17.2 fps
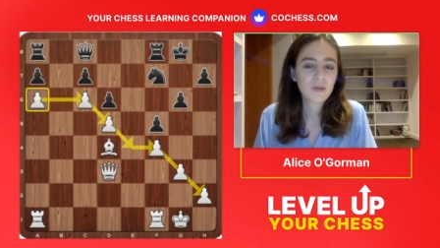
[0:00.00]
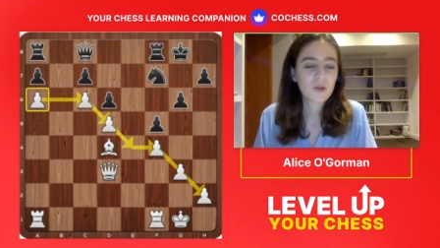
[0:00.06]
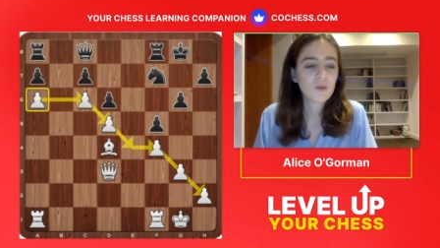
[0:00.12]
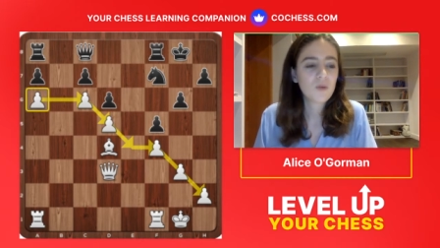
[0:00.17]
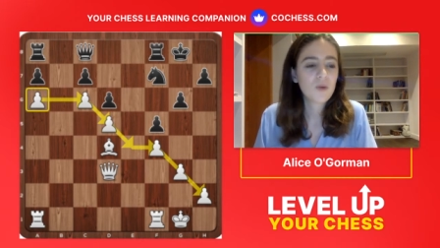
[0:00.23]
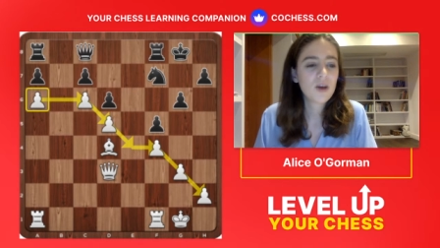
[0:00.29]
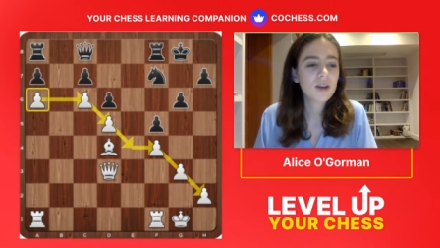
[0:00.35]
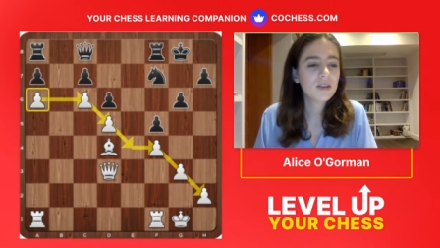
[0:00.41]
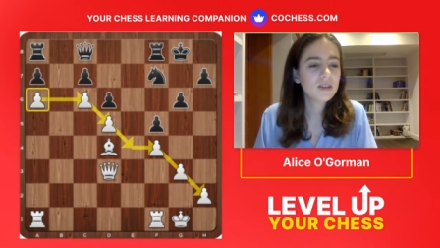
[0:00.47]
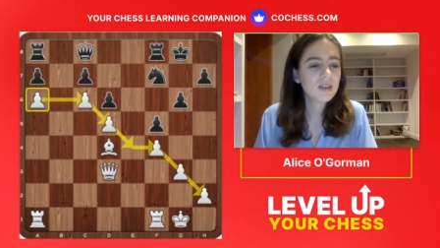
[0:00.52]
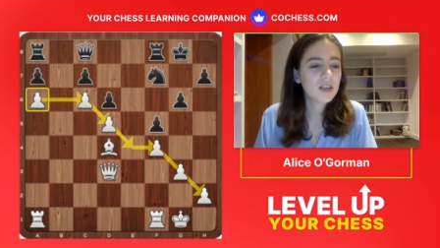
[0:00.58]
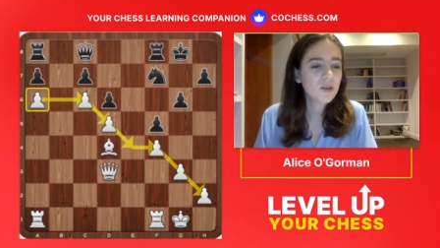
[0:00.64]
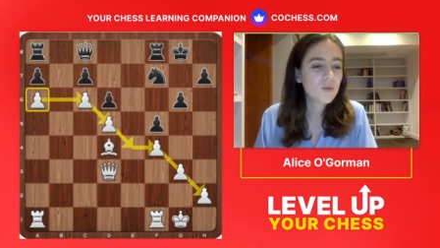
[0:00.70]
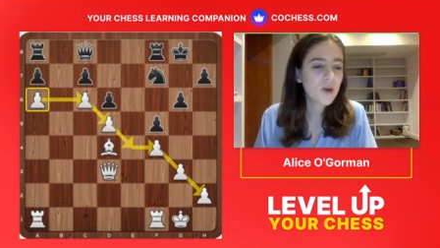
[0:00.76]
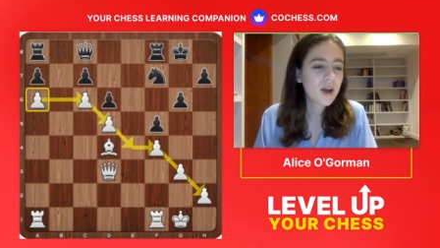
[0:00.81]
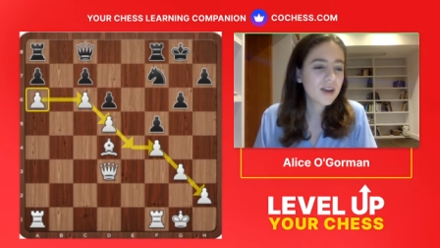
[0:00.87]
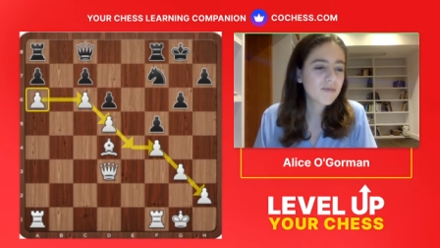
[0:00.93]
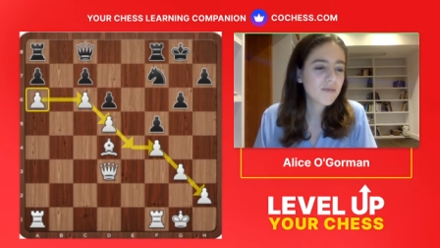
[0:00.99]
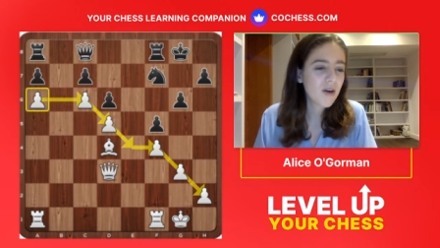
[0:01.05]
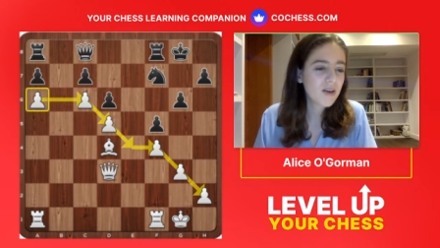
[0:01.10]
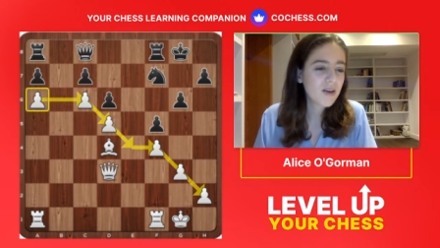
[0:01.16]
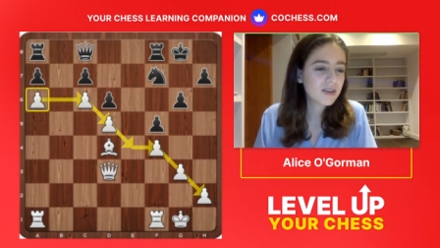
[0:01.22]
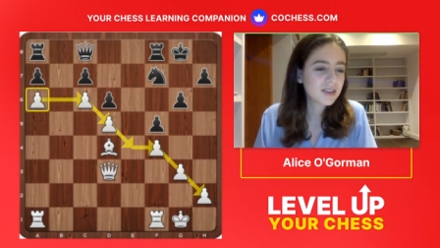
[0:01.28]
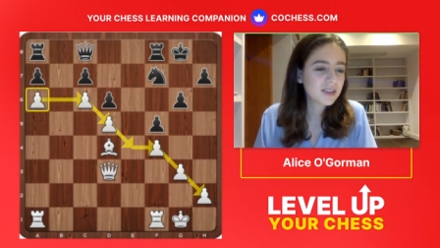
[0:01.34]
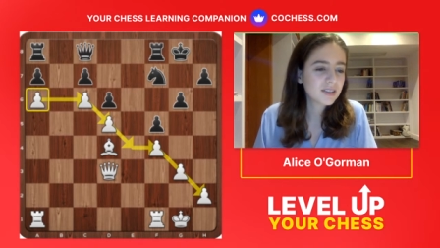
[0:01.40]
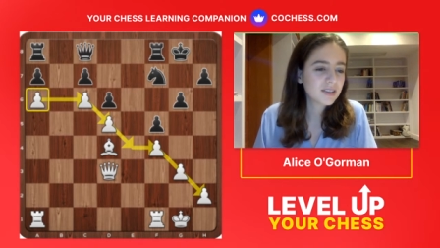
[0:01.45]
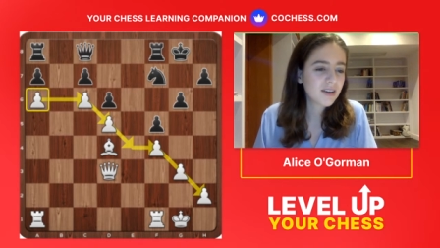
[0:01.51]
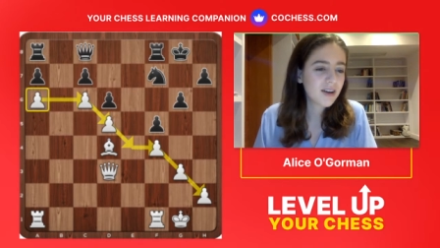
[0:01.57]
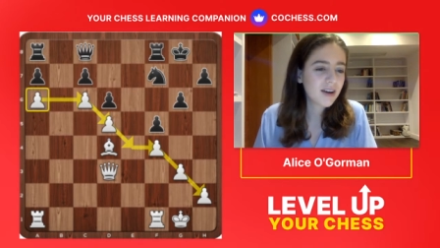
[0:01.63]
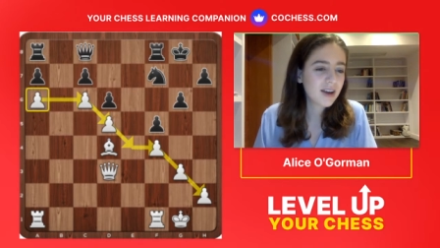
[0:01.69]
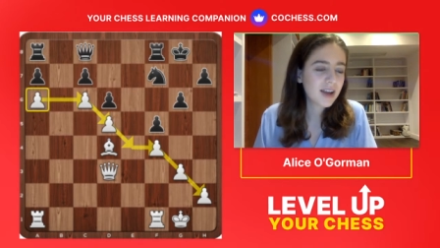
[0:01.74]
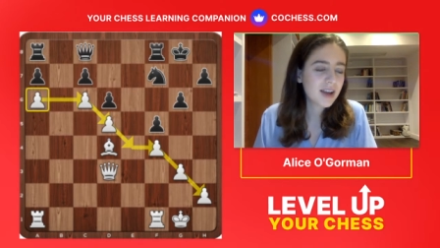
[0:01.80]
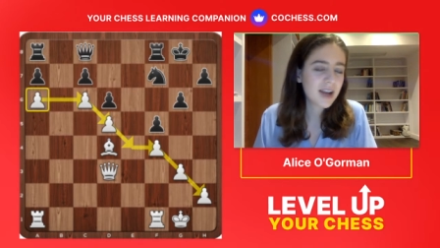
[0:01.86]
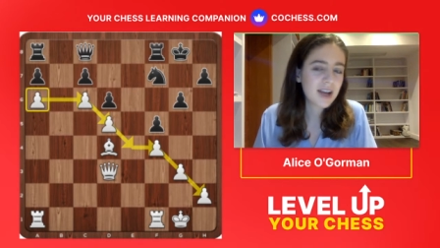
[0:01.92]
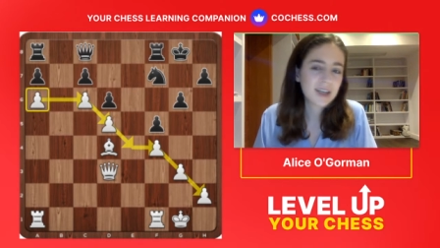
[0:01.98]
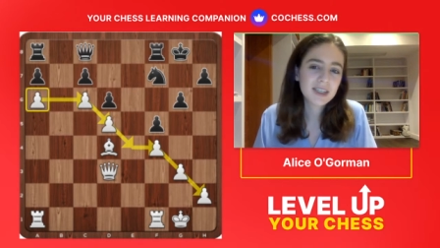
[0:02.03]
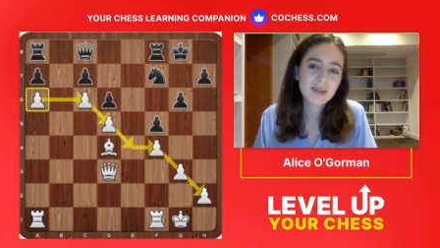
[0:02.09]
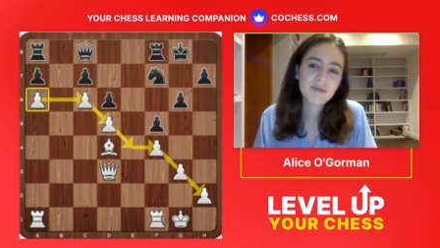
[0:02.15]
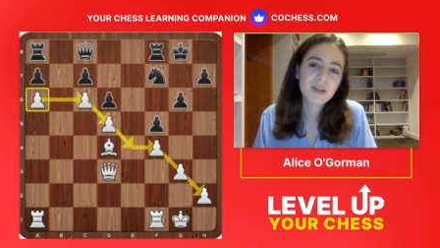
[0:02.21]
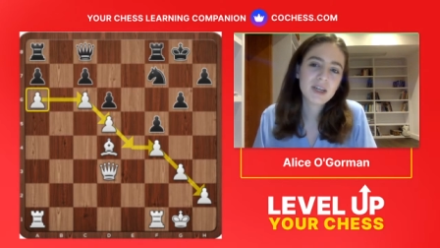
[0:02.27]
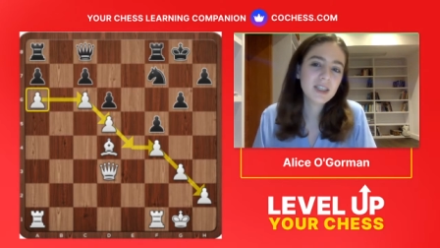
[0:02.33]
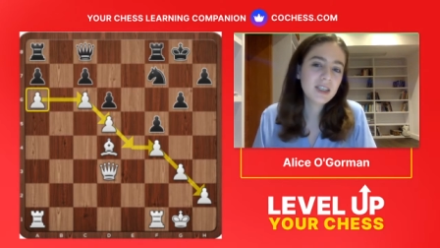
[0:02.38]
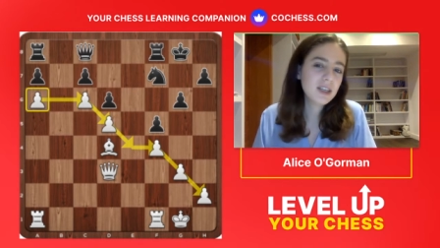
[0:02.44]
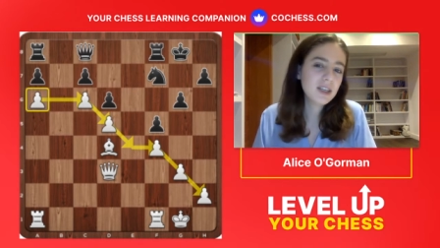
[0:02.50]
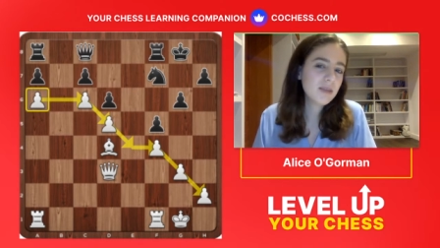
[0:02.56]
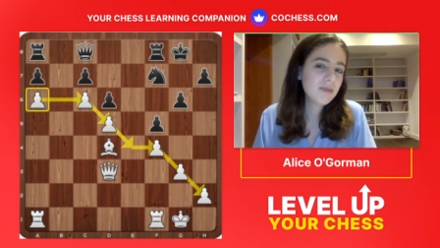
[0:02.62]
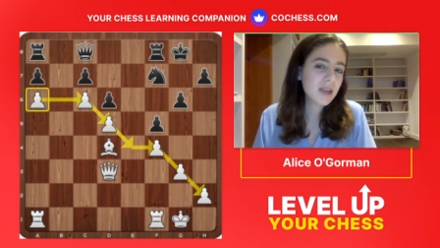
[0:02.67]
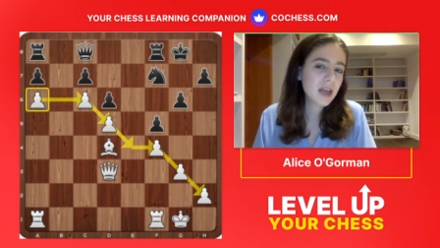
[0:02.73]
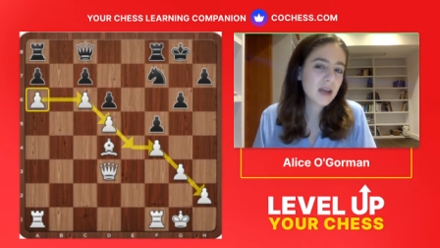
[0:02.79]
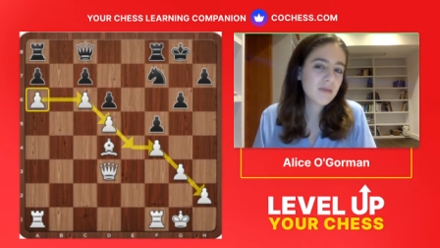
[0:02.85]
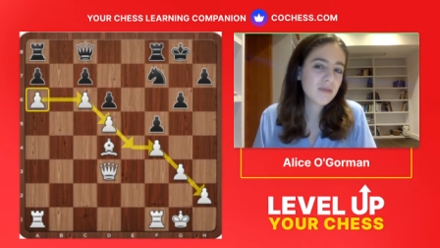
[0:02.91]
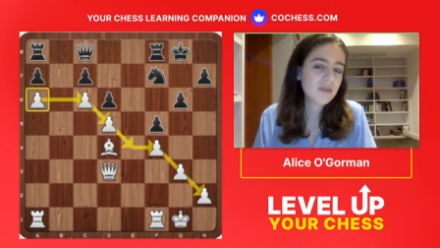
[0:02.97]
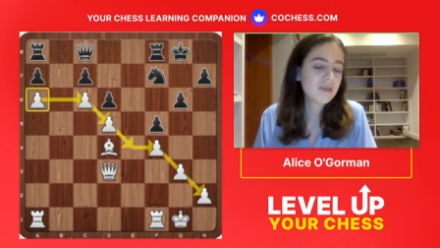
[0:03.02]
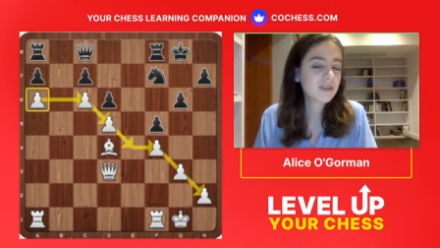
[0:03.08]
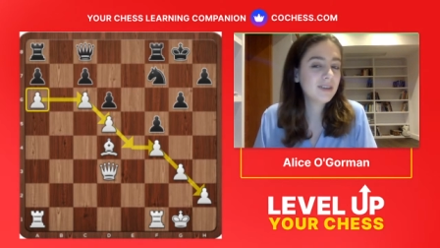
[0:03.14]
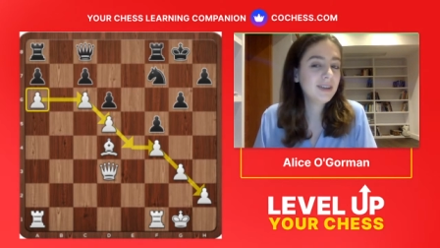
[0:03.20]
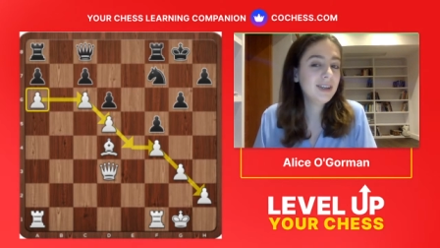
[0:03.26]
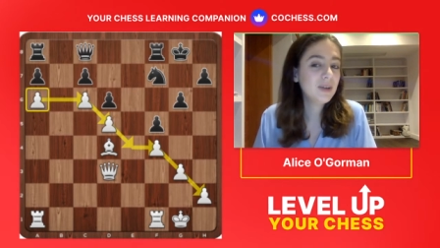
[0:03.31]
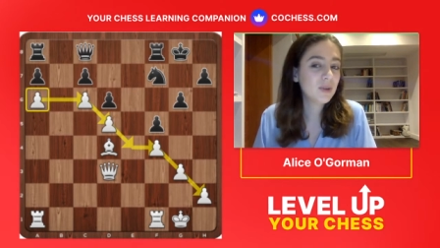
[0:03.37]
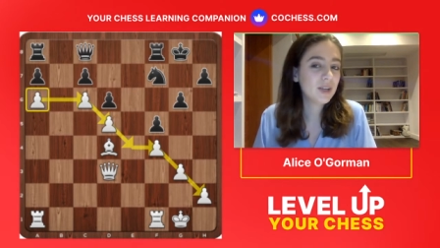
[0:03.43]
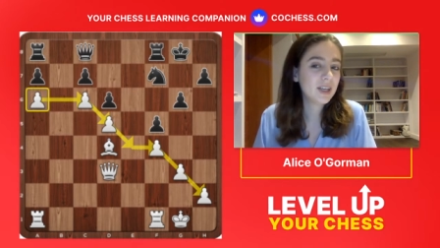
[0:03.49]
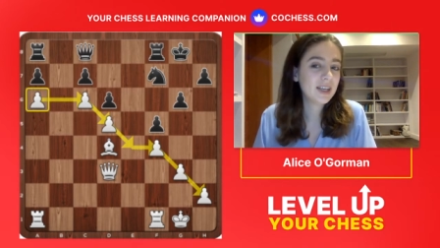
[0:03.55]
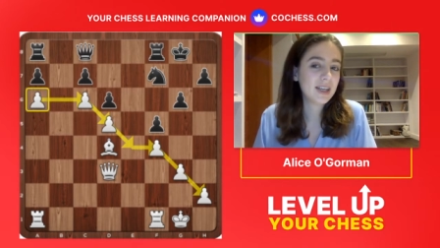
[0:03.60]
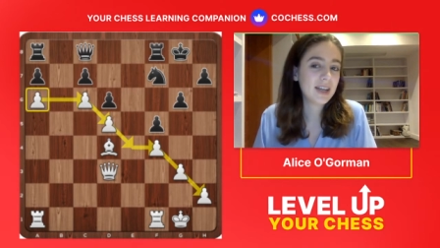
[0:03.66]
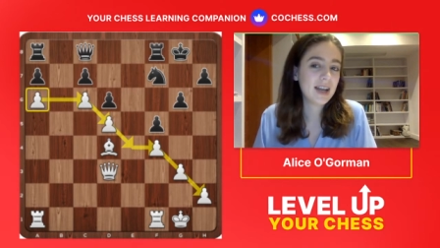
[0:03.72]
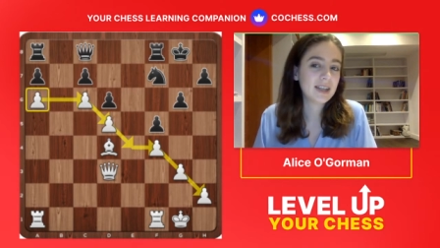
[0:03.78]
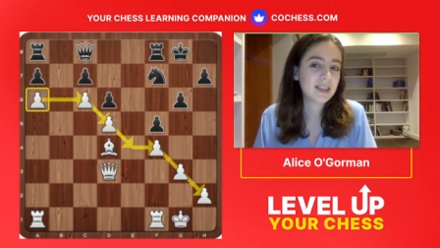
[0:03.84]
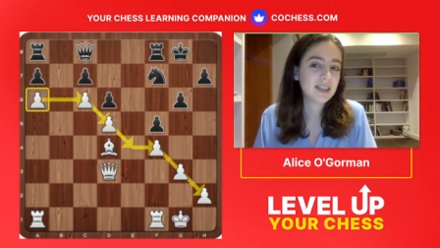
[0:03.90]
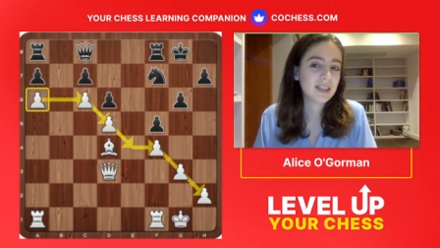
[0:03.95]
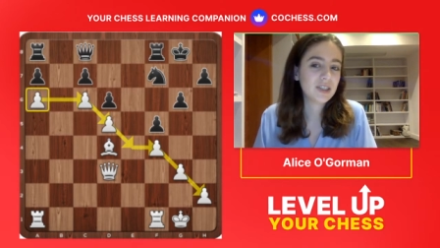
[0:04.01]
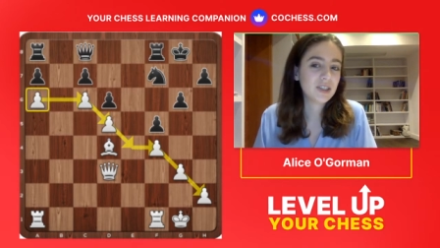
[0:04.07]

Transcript: Well, you say the white pawns are connected, but I'd say the black pawns are equally connected.